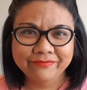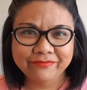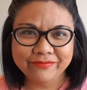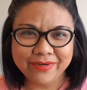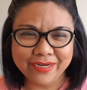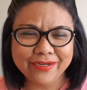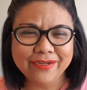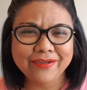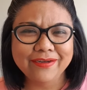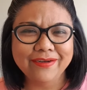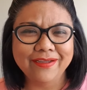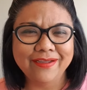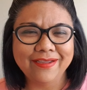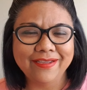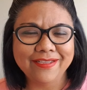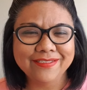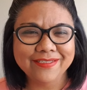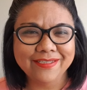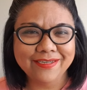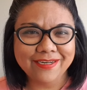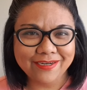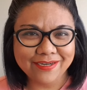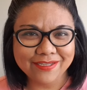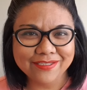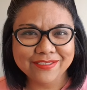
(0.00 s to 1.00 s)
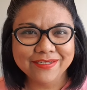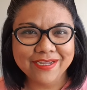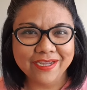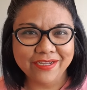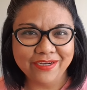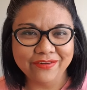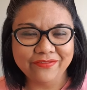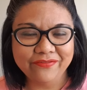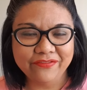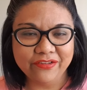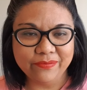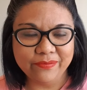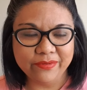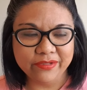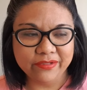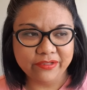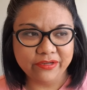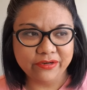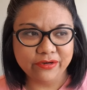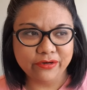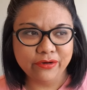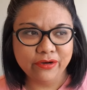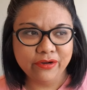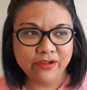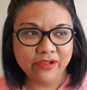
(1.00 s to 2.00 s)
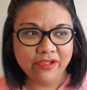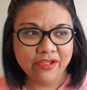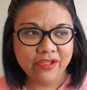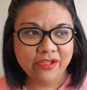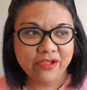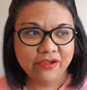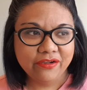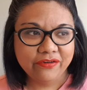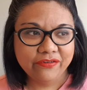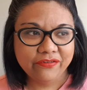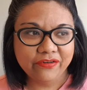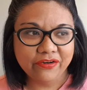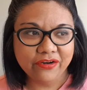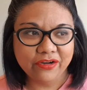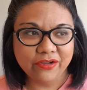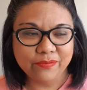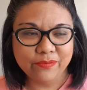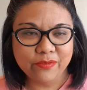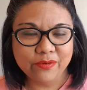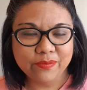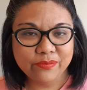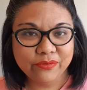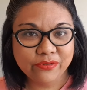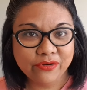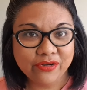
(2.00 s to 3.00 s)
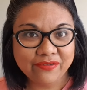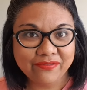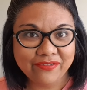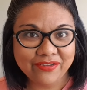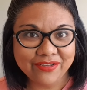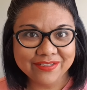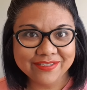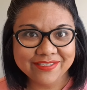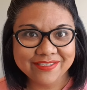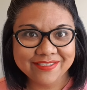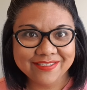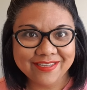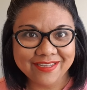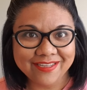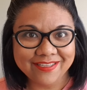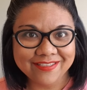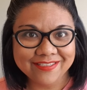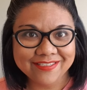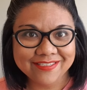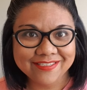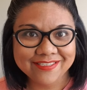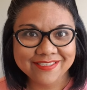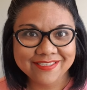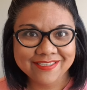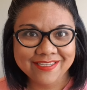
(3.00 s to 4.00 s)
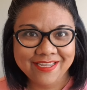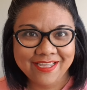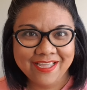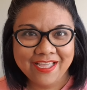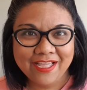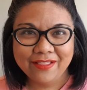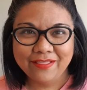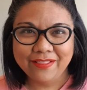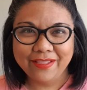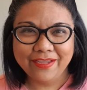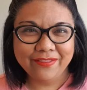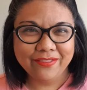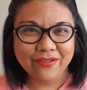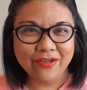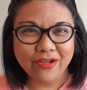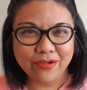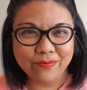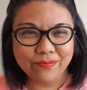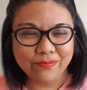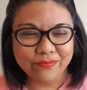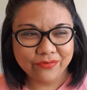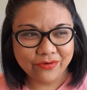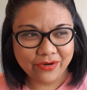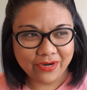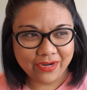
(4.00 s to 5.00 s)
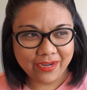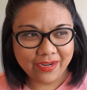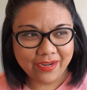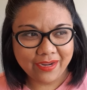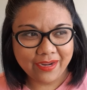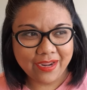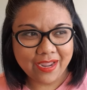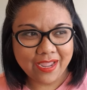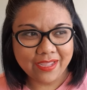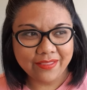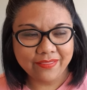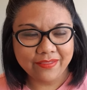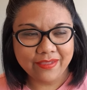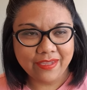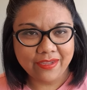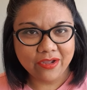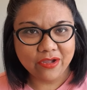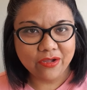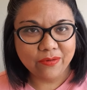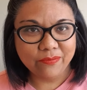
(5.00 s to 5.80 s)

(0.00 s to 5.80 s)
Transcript: recognize, and it is kind of familiar from previous scents, like the ombre and the